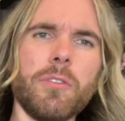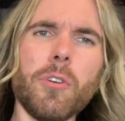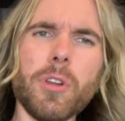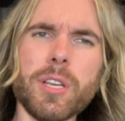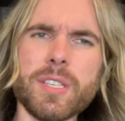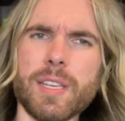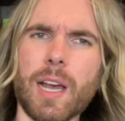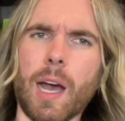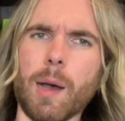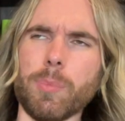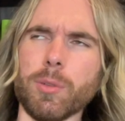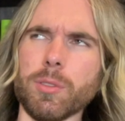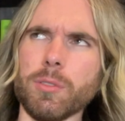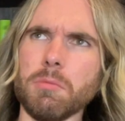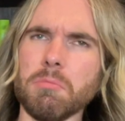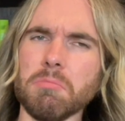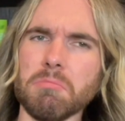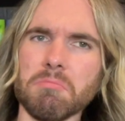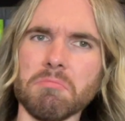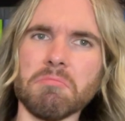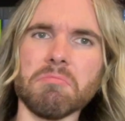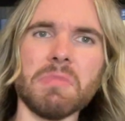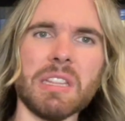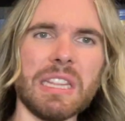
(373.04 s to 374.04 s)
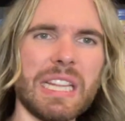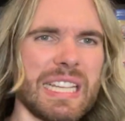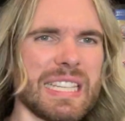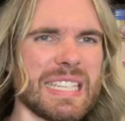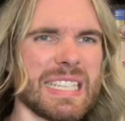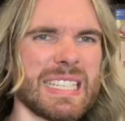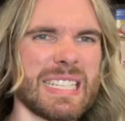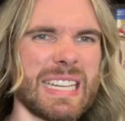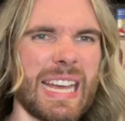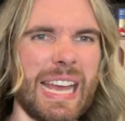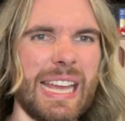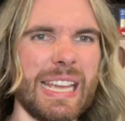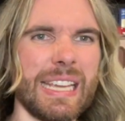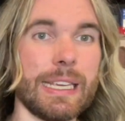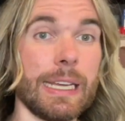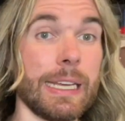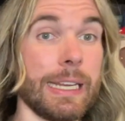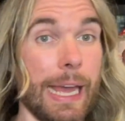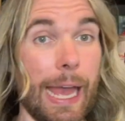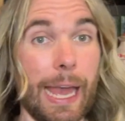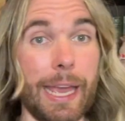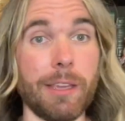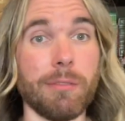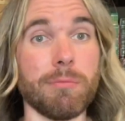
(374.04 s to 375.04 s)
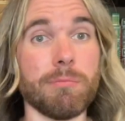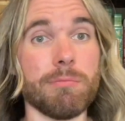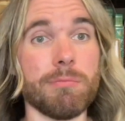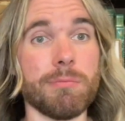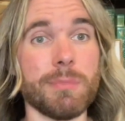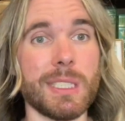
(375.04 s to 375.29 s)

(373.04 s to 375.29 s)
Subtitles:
For example, let's take an A.